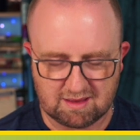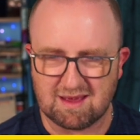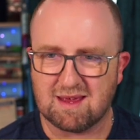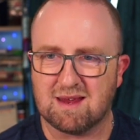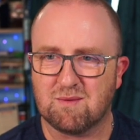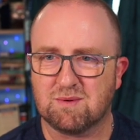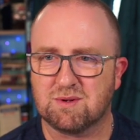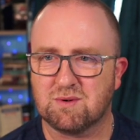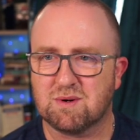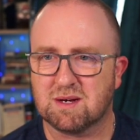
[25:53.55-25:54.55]
and then
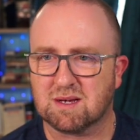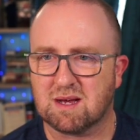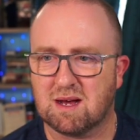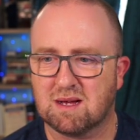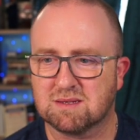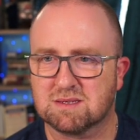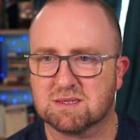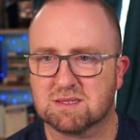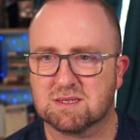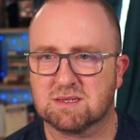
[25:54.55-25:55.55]
we'll do a
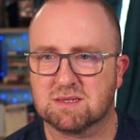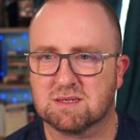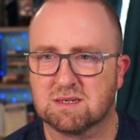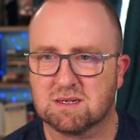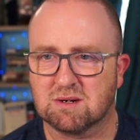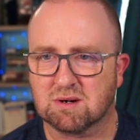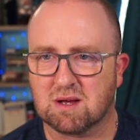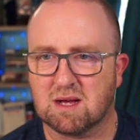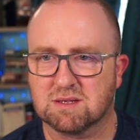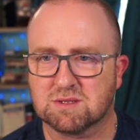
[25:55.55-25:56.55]
const or
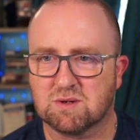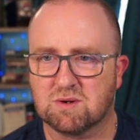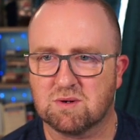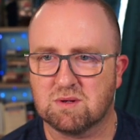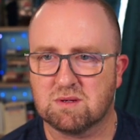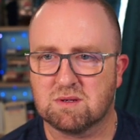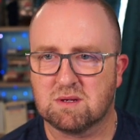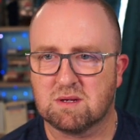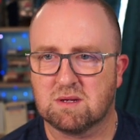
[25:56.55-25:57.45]
console